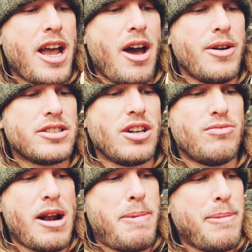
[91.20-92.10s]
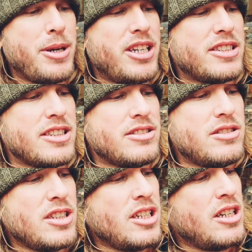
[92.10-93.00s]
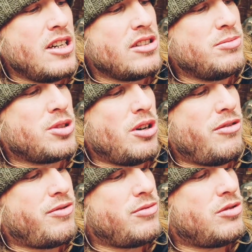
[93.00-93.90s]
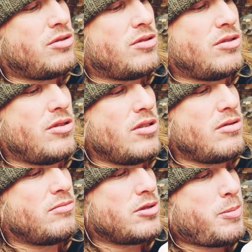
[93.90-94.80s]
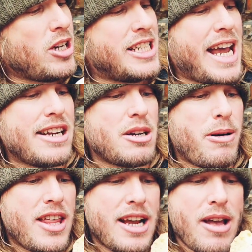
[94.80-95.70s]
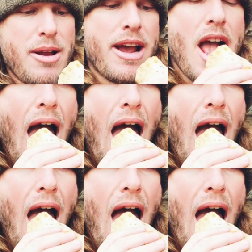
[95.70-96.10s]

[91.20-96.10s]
go. It's got red peppers and some sort of spicy ketchup, I think. Anyway.